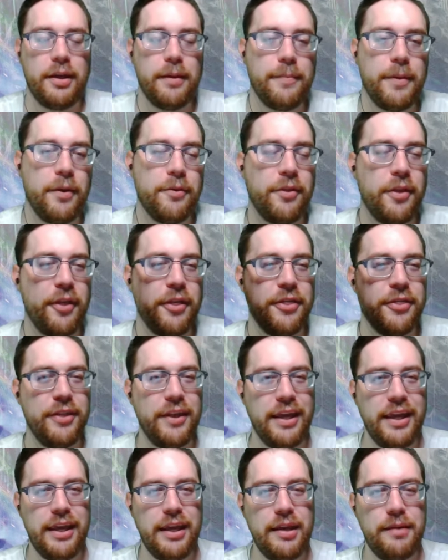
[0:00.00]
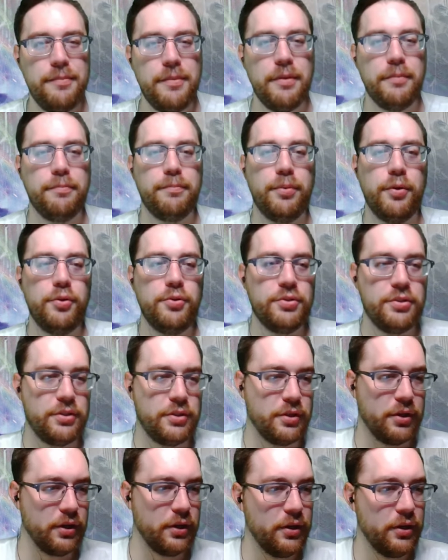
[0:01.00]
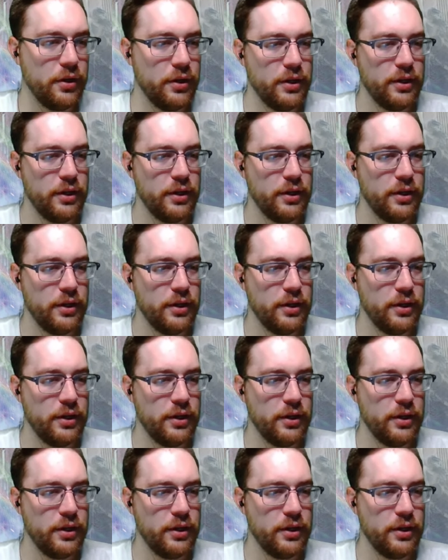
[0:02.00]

about the theme booster.